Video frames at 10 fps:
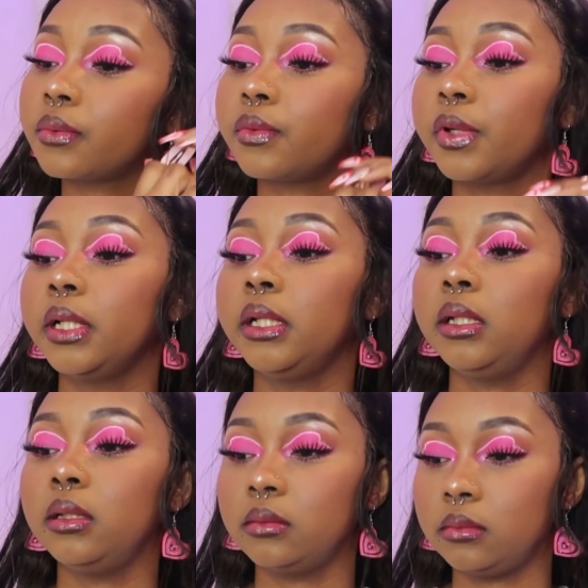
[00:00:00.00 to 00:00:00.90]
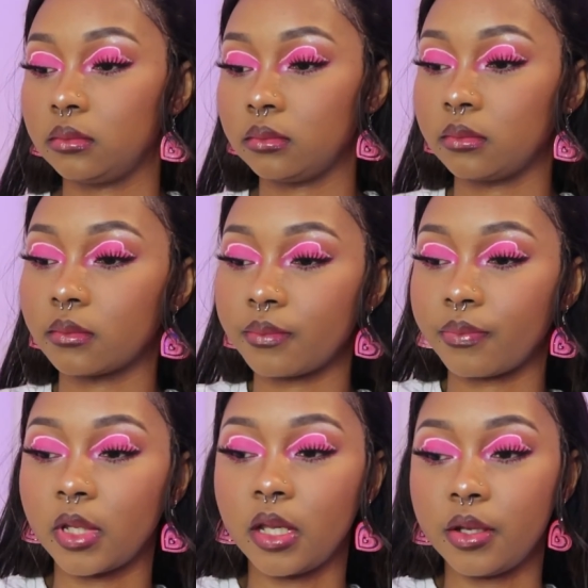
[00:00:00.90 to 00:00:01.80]
really
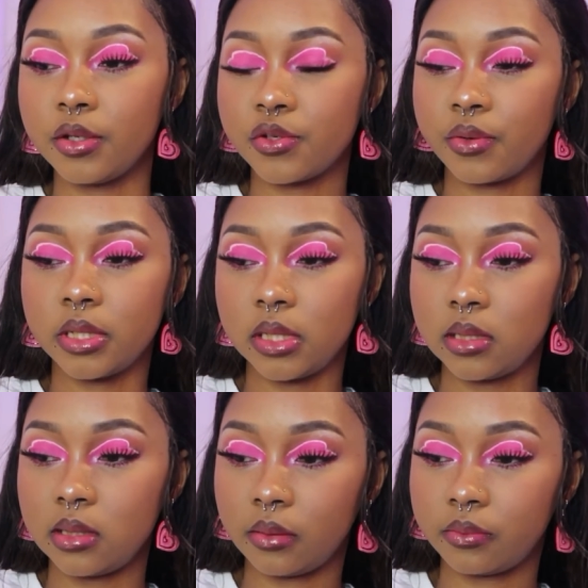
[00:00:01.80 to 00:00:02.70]
trendy stuff